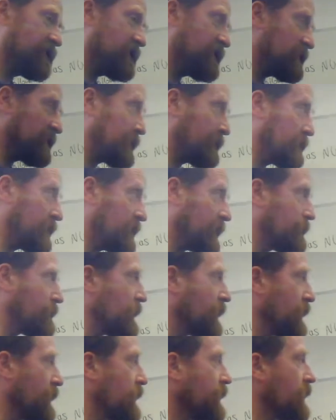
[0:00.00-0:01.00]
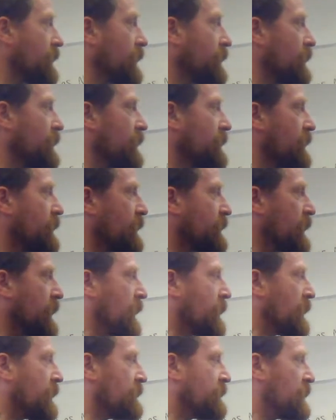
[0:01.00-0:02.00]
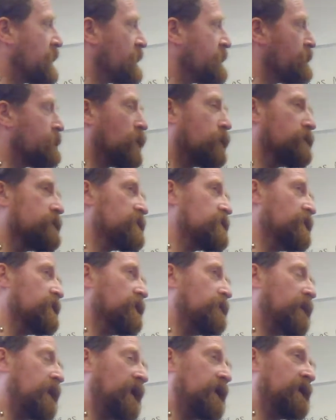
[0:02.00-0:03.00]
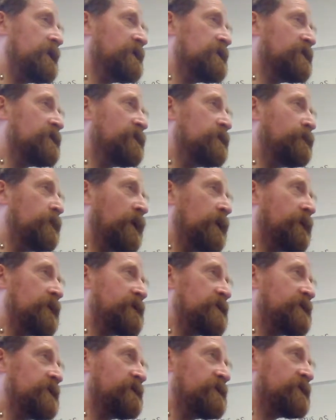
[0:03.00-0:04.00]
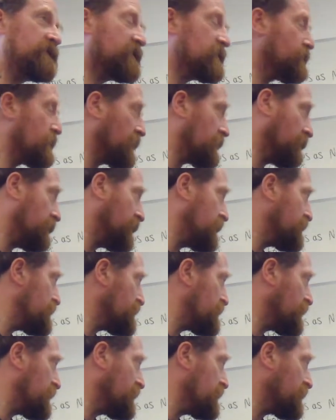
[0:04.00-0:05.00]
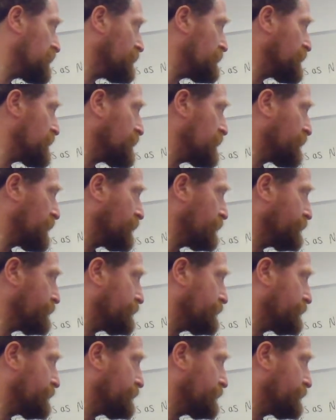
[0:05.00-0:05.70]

of the same thing. And now have enough bombs on the planet to blow ourselves to smithereens 10 times over.